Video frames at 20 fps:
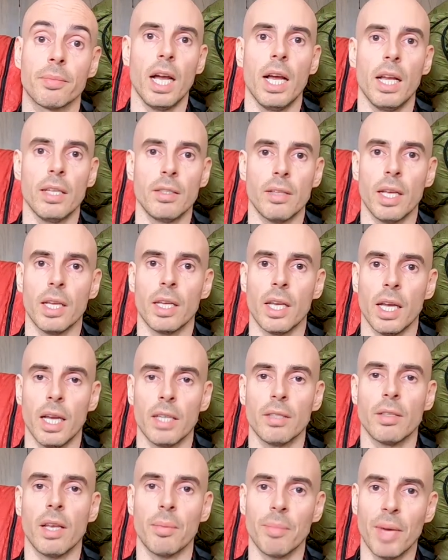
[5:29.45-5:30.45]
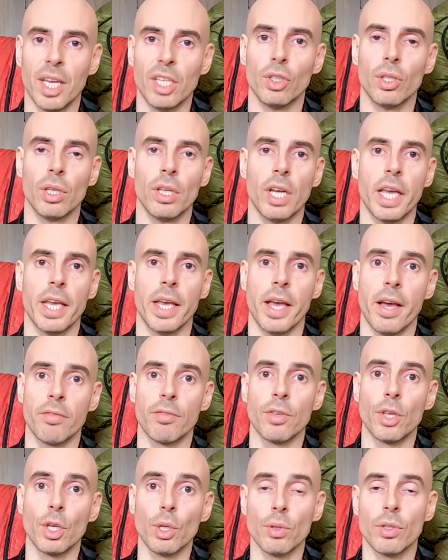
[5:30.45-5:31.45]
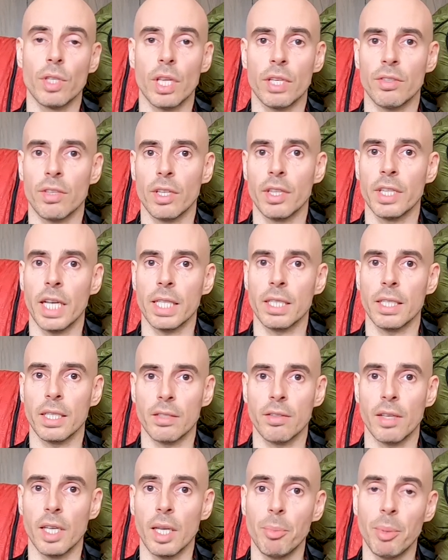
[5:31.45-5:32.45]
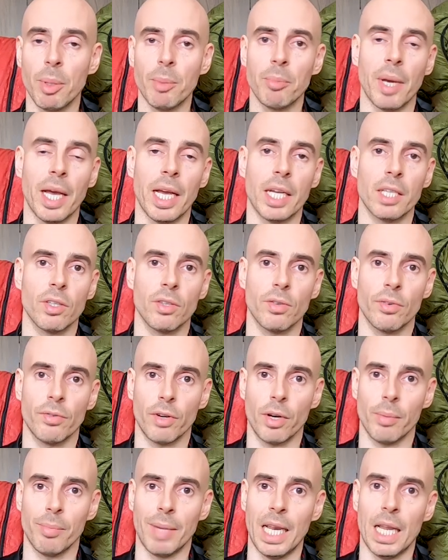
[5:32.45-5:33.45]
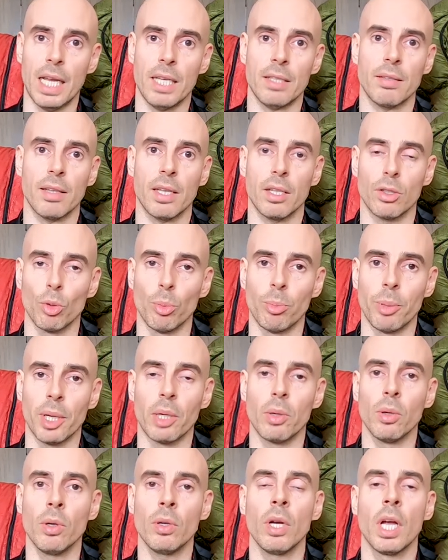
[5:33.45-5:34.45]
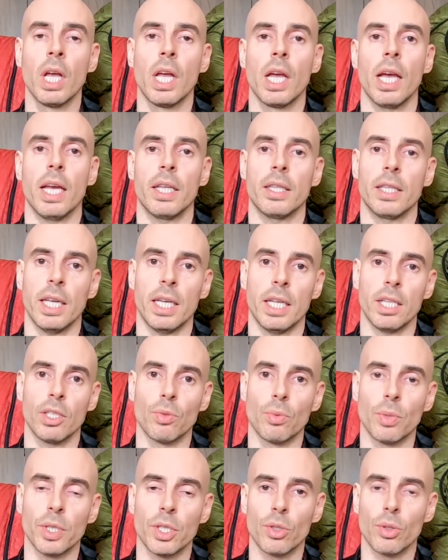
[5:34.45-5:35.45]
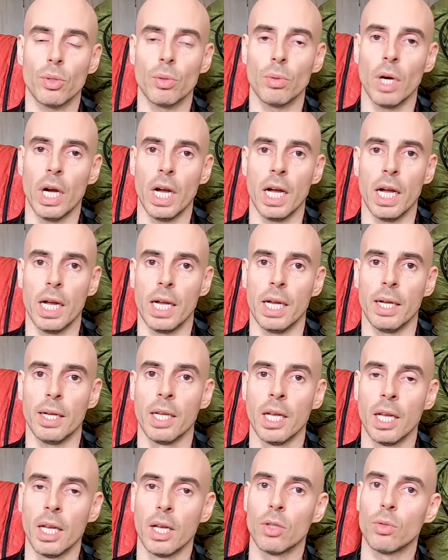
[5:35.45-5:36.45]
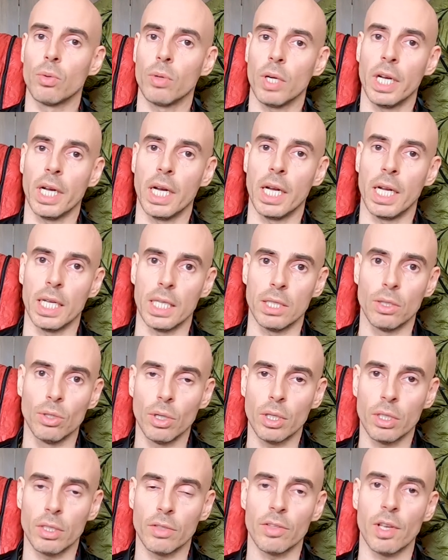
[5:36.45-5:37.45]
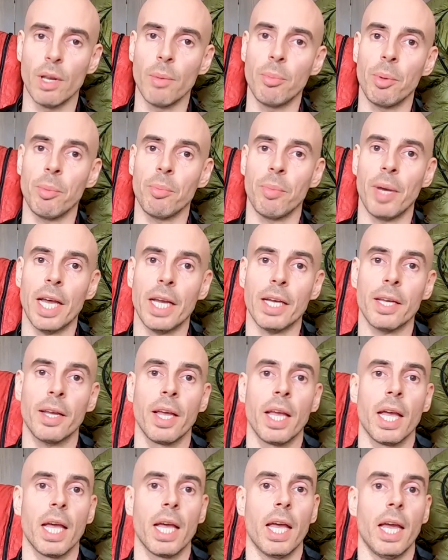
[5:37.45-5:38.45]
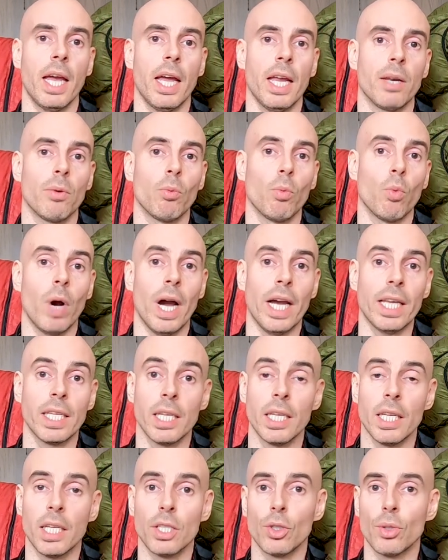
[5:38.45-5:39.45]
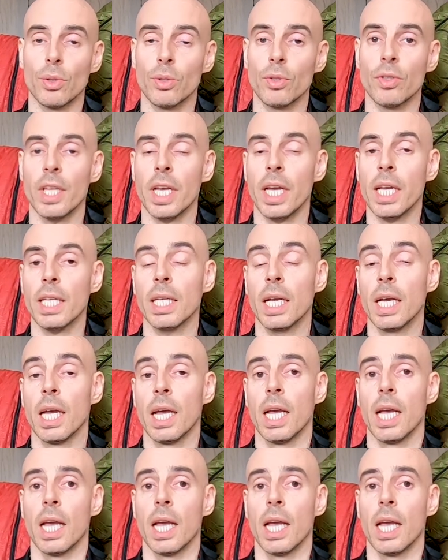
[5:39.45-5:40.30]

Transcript: As I mentioned, I have used a synthetic sleeping bags from Alaska to Peru, and then I switched to a Dawn sleeping bag. And why did I choose that?